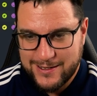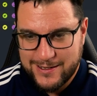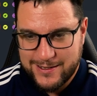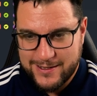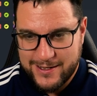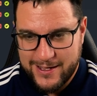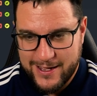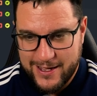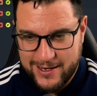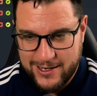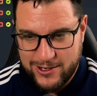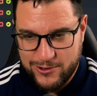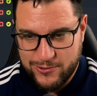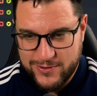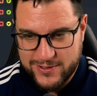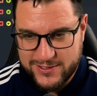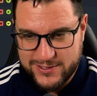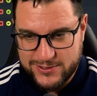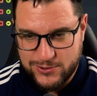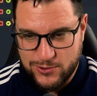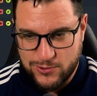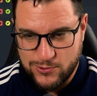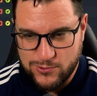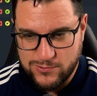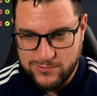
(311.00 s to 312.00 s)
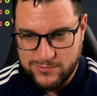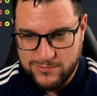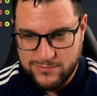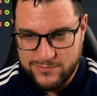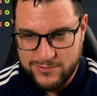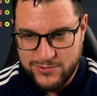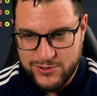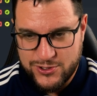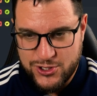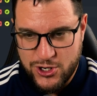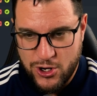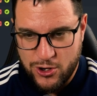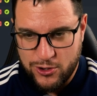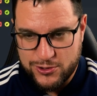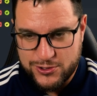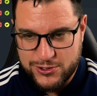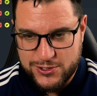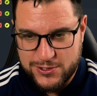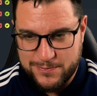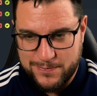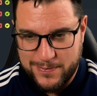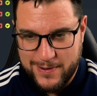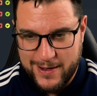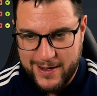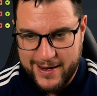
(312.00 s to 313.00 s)
yeah, Lewis Salt not
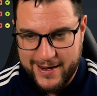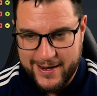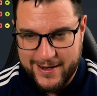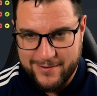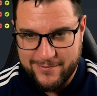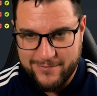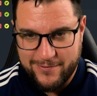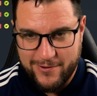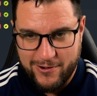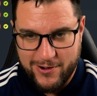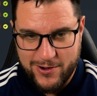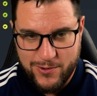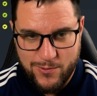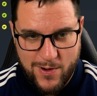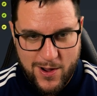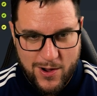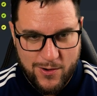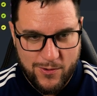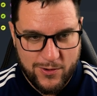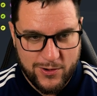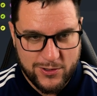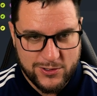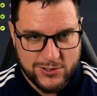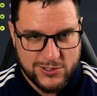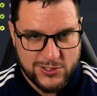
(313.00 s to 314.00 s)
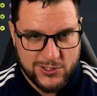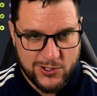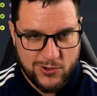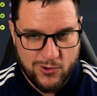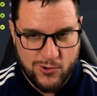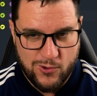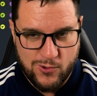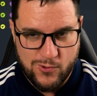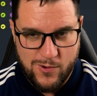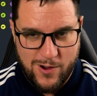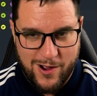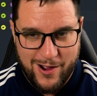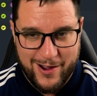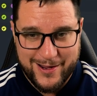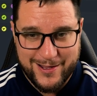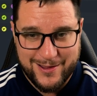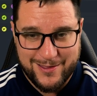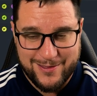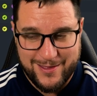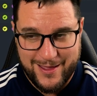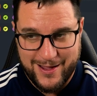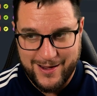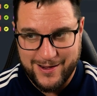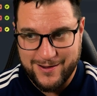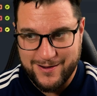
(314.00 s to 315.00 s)
playing very well at all. I
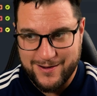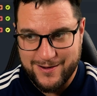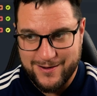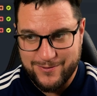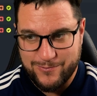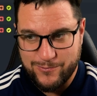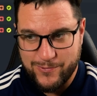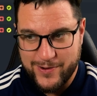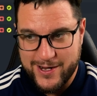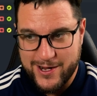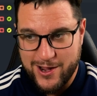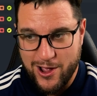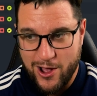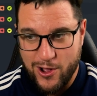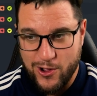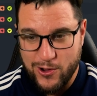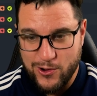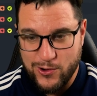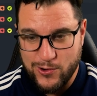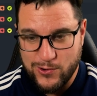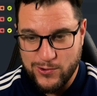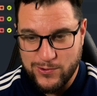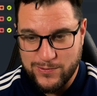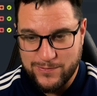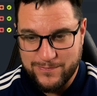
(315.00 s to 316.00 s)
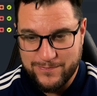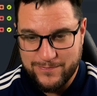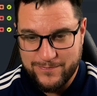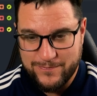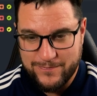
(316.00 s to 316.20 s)
think we go...